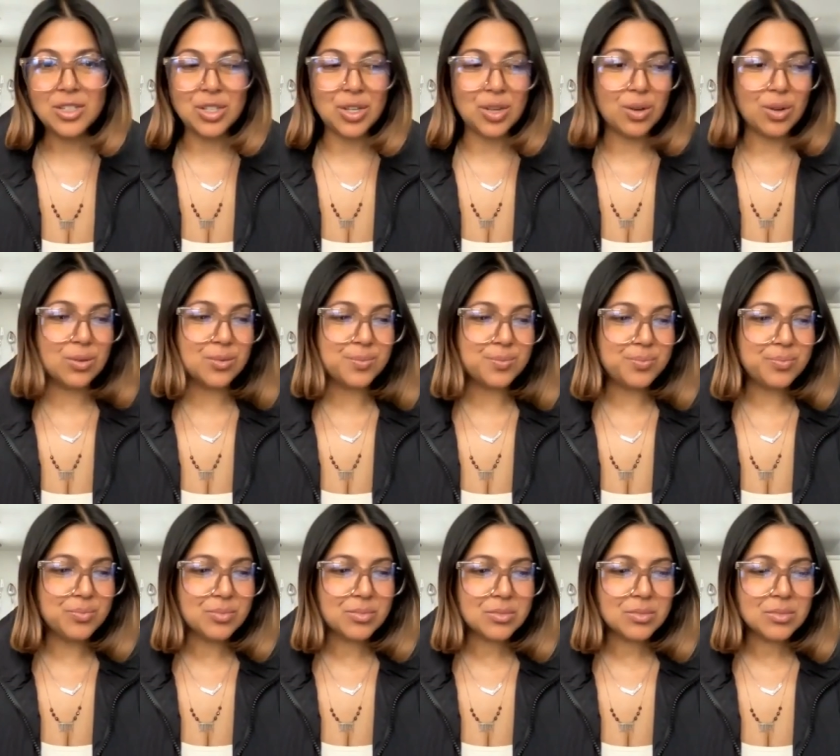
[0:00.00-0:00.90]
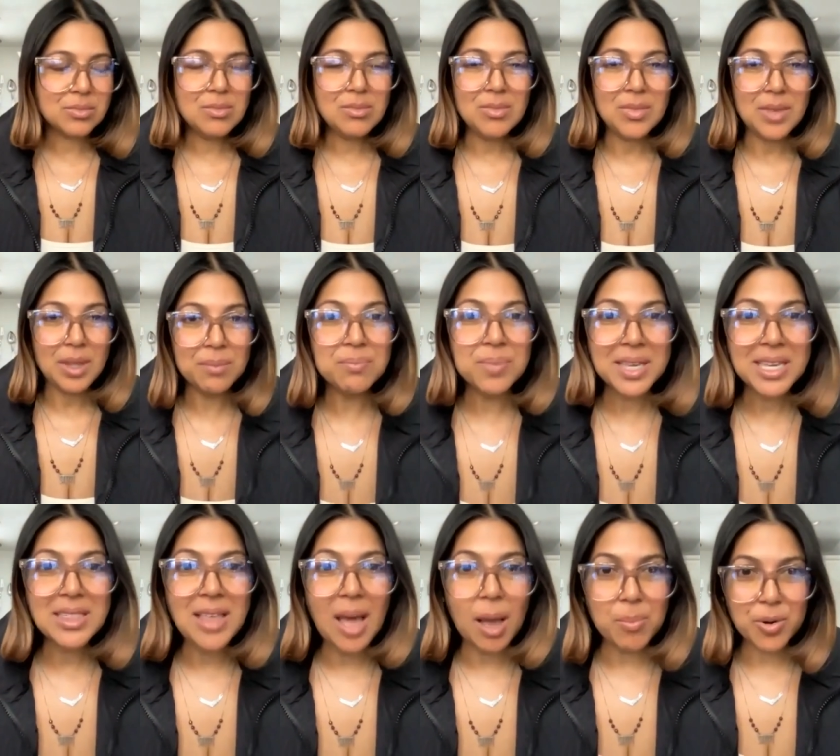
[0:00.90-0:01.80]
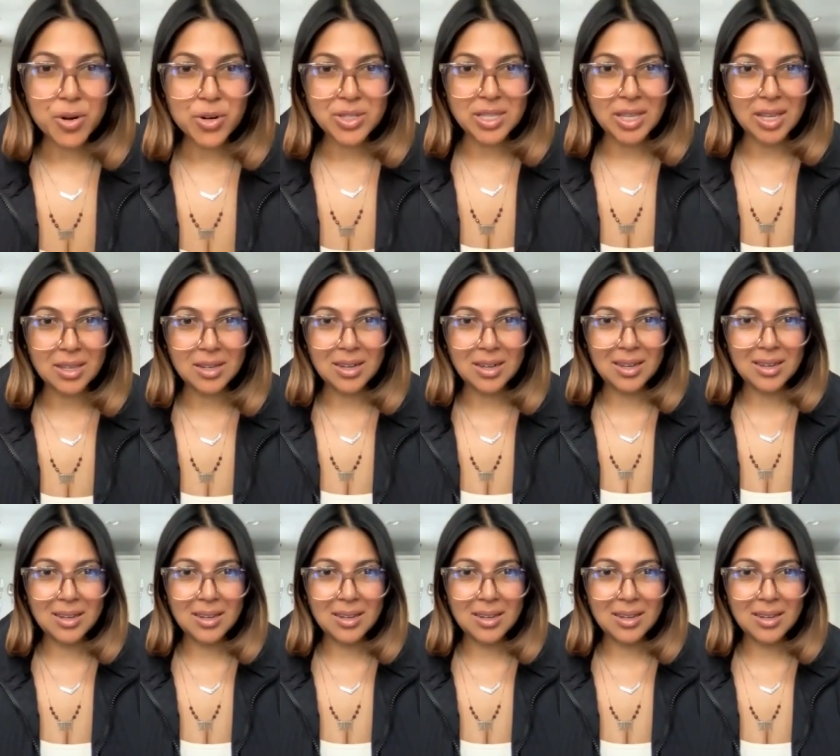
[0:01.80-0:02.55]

to be that person,